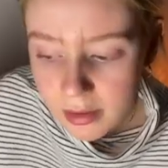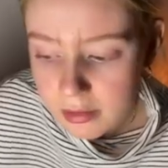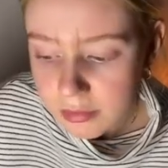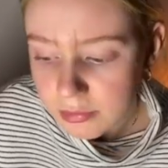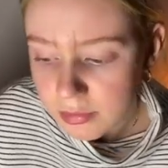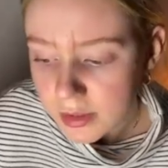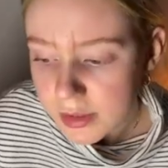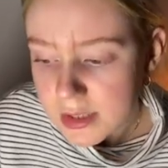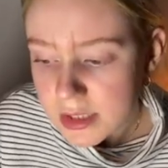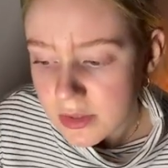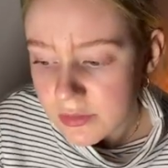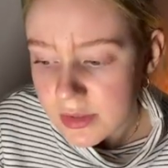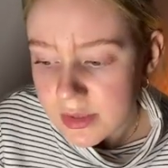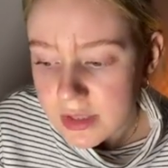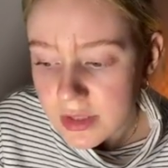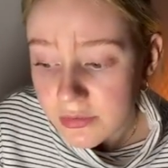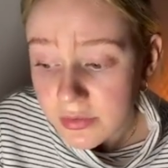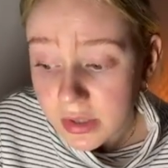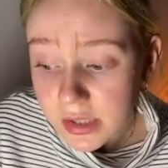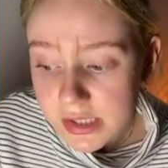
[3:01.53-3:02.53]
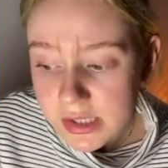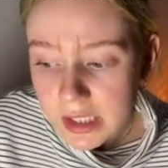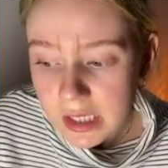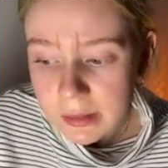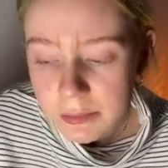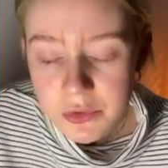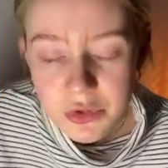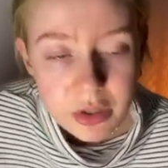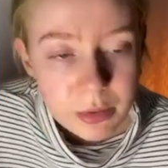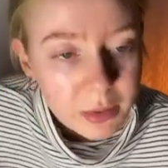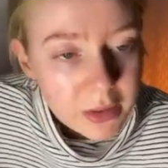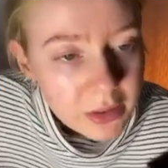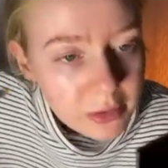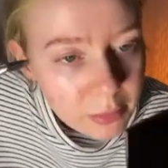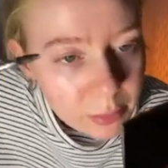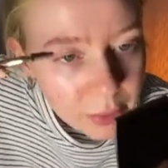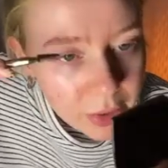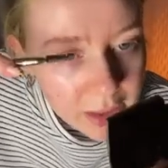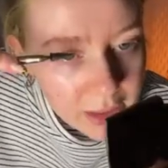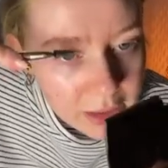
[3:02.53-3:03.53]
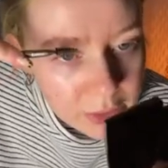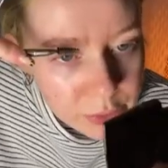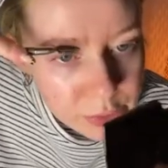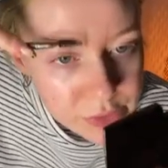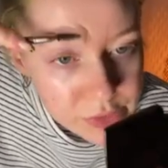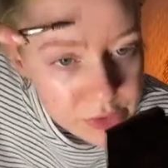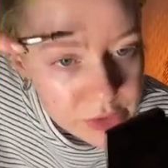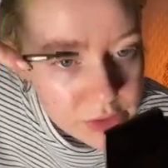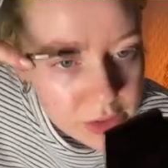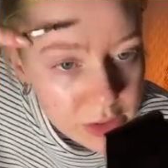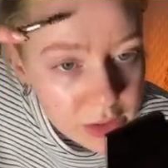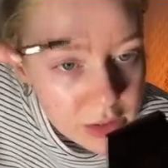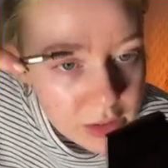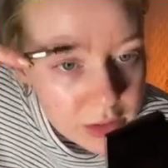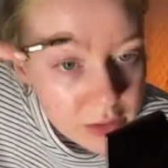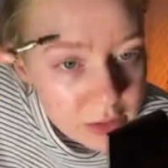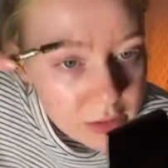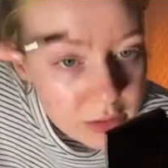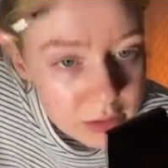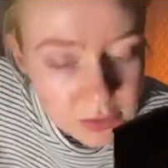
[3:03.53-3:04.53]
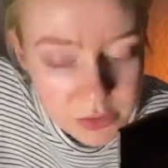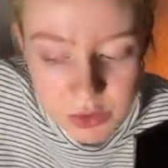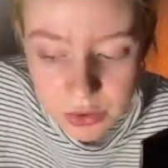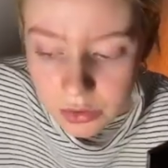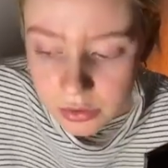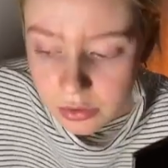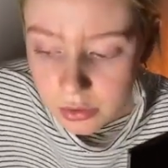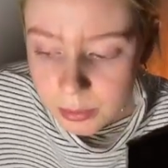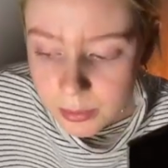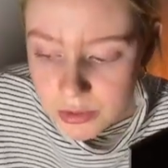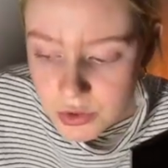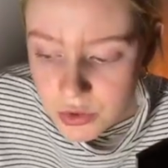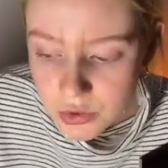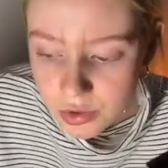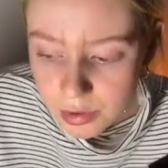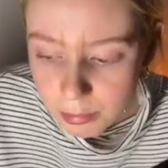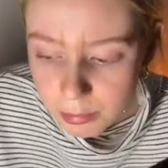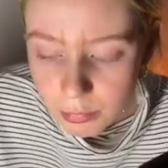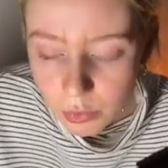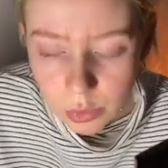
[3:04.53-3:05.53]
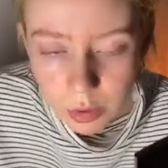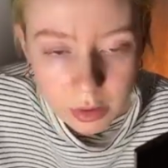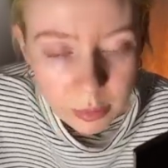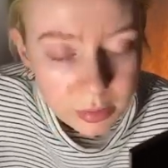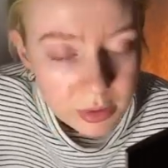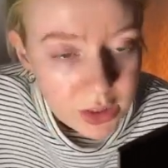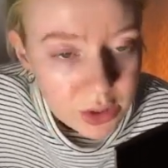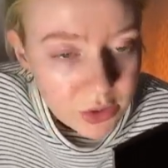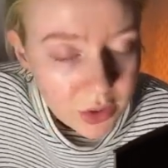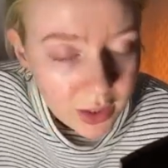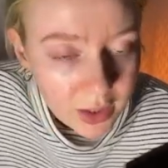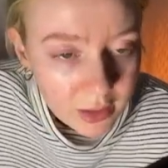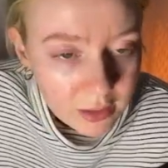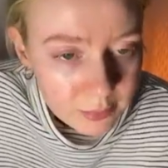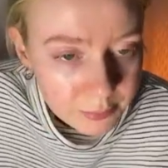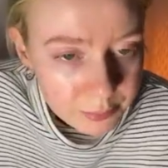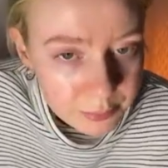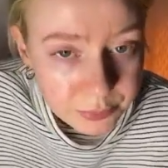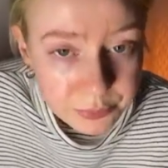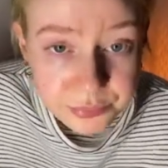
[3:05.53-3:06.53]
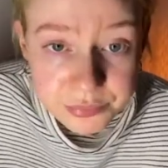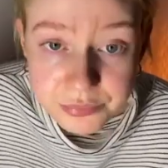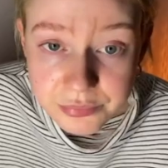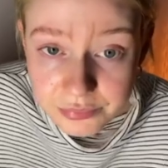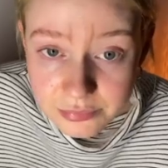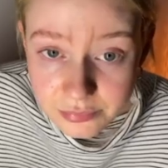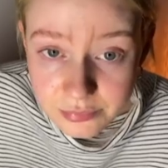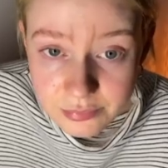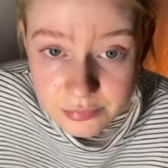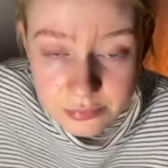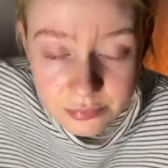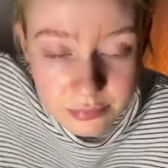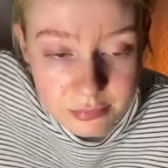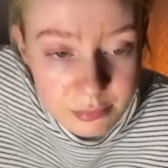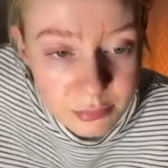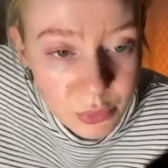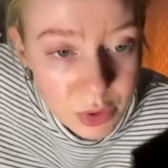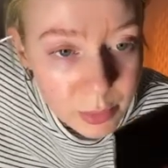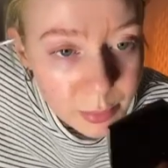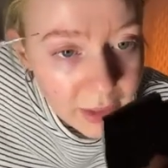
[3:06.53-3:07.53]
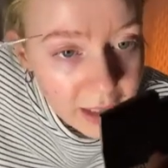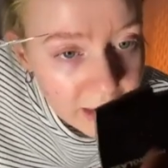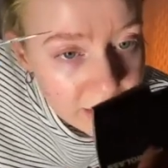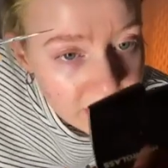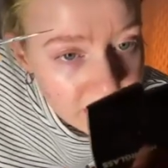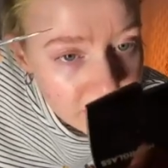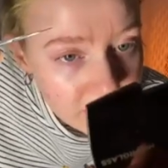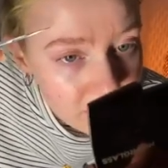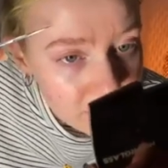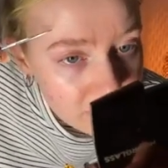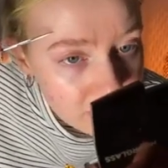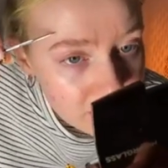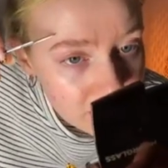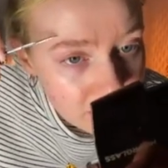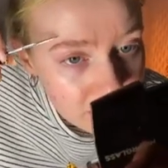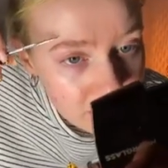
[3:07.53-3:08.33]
bit at first if it's the first time trimming your brows, because you can always trim more, but you can't put it back in.